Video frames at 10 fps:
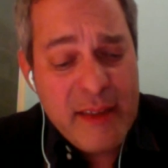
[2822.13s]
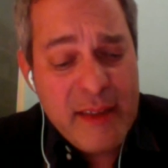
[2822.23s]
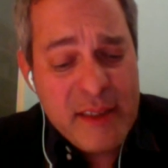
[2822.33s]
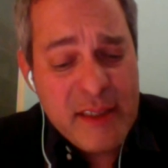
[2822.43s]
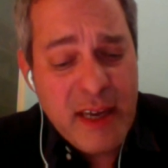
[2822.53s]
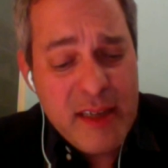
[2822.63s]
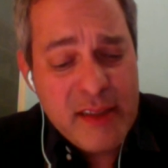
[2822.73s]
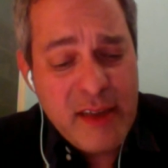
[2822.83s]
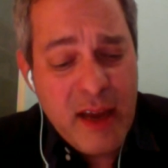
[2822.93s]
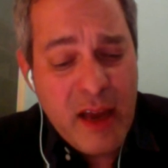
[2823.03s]
this
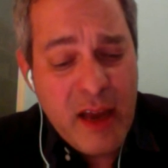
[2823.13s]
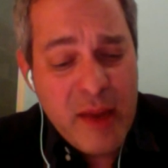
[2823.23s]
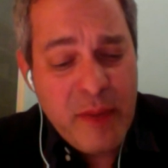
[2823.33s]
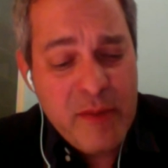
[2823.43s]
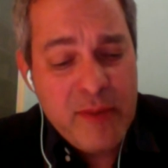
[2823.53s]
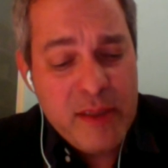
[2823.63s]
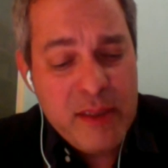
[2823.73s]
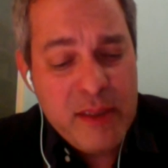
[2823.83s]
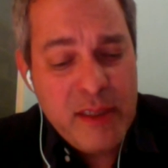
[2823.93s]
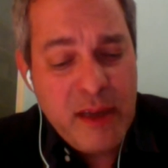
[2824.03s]
case, I might
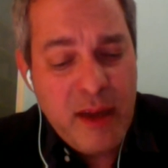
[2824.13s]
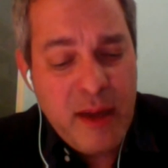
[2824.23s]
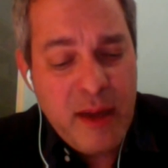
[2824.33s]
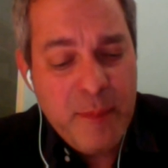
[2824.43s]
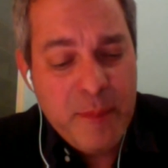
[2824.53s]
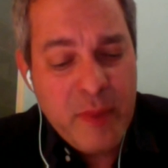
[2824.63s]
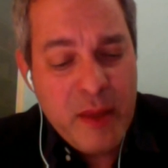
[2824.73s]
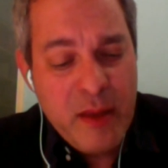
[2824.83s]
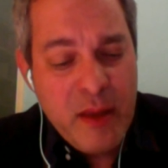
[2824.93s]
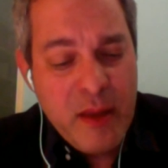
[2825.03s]
really
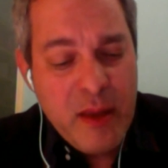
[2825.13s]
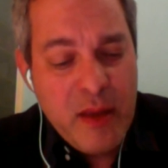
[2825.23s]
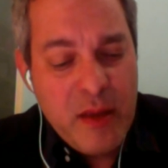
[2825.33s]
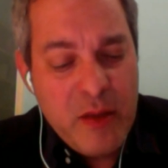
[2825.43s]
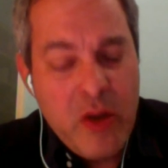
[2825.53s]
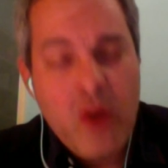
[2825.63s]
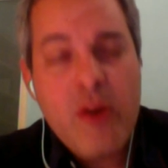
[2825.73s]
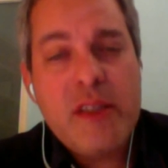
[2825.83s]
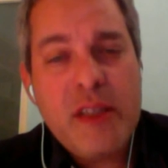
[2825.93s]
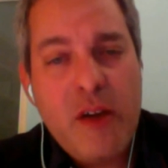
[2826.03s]
go
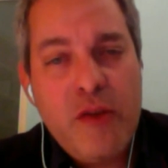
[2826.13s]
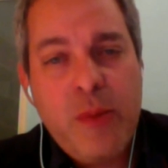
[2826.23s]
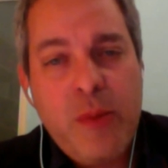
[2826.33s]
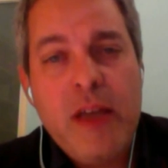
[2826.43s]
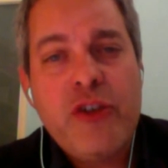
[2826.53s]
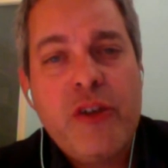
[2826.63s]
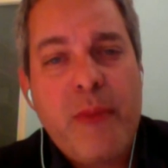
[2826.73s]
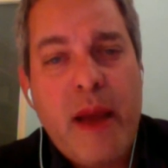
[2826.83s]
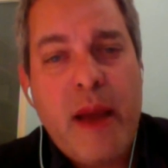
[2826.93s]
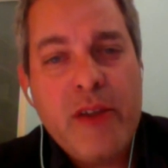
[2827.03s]
to self-pleasure
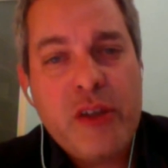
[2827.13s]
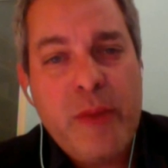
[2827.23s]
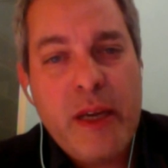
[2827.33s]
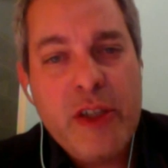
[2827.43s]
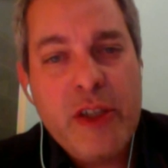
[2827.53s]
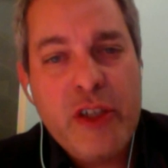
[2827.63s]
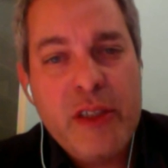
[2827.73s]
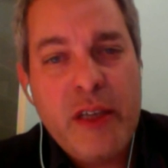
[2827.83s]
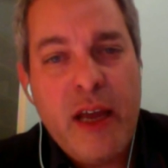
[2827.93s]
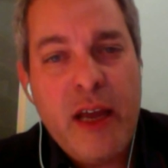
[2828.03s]
and
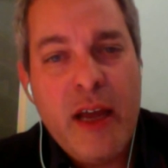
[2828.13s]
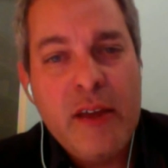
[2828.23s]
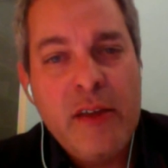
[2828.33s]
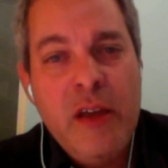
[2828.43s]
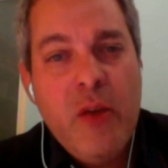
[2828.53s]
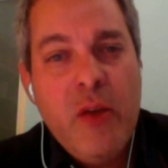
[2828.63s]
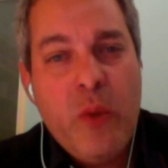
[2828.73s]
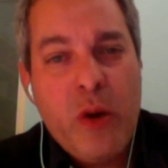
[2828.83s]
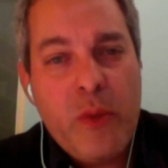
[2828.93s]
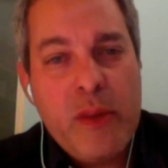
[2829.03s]
masturbation and
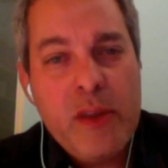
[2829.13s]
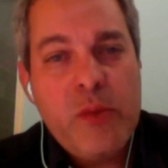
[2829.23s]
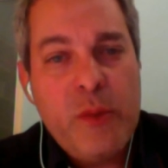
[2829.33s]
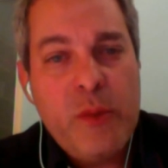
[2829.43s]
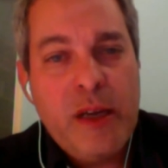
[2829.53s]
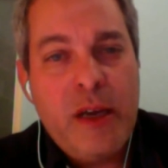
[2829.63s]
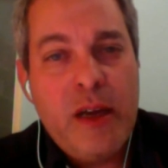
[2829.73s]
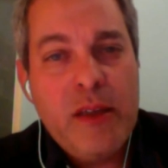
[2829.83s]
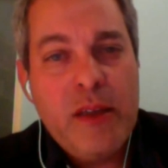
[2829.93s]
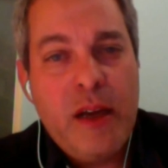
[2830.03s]
work with this woman
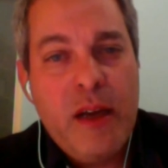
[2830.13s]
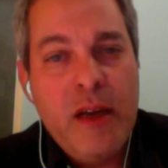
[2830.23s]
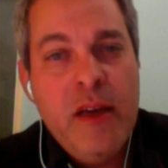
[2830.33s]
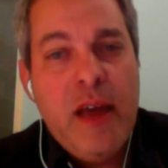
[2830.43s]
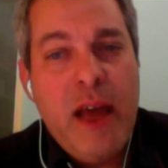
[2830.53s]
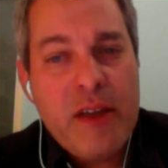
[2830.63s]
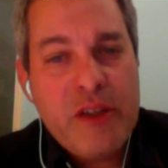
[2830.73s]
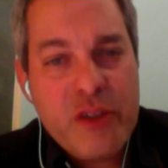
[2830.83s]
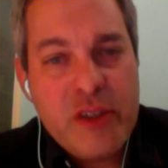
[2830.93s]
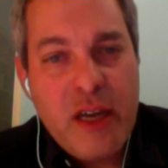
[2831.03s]
on
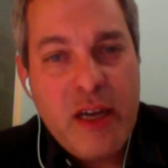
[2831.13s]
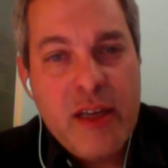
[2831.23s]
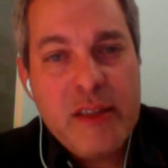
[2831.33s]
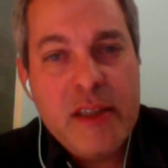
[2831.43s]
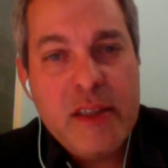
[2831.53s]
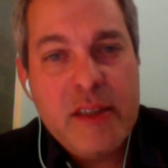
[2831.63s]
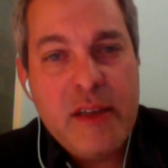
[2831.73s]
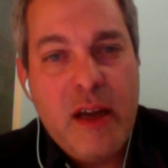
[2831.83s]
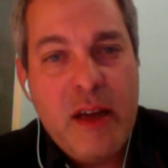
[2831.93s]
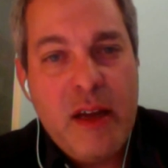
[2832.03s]
exercises
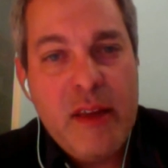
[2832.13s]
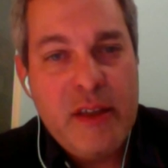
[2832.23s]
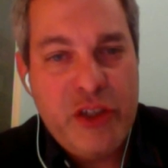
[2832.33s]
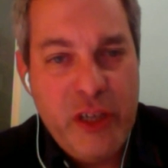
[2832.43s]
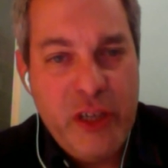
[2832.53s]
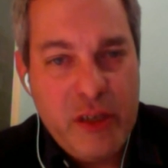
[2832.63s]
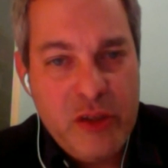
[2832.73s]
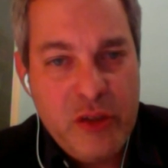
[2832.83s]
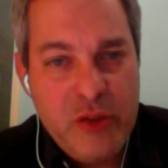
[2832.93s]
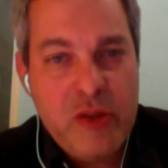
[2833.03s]
that she could
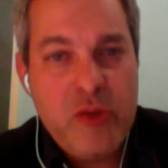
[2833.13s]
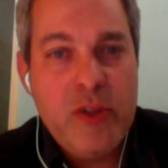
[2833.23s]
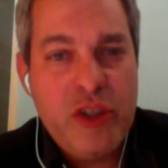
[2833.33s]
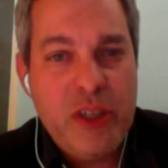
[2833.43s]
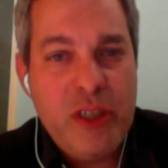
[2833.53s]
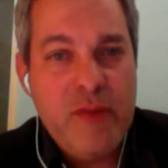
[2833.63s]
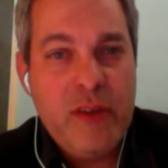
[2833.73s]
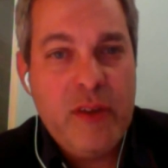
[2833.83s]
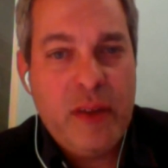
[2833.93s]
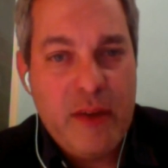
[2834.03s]
do to achieve
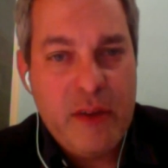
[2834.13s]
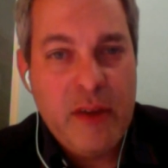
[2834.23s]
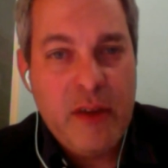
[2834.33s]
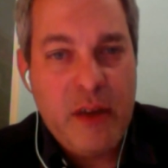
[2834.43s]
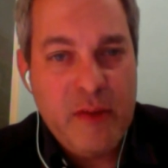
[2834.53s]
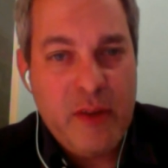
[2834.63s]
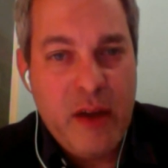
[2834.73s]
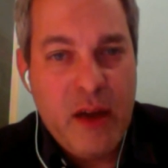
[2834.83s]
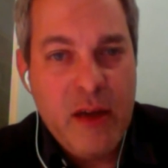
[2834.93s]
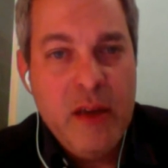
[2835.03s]
a level
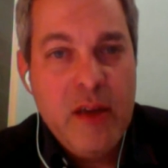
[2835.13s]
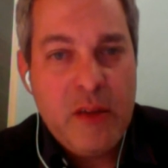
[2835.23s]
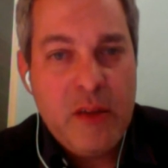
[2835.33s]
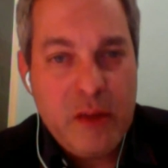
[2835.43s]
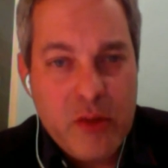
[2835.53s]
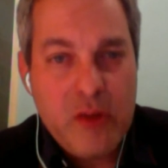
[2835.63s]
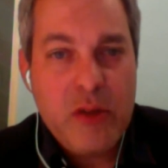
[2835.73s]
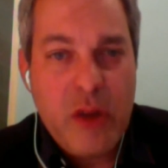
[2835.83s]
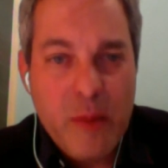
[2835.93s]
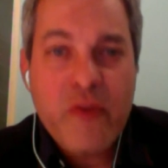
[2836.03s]
of
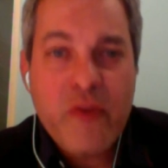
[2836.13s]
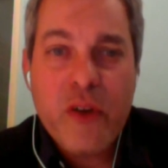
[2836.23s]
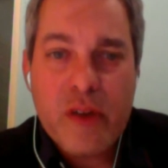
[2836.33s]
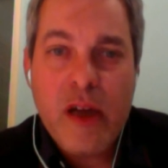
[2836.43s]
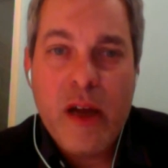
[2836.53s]
clitoral comfort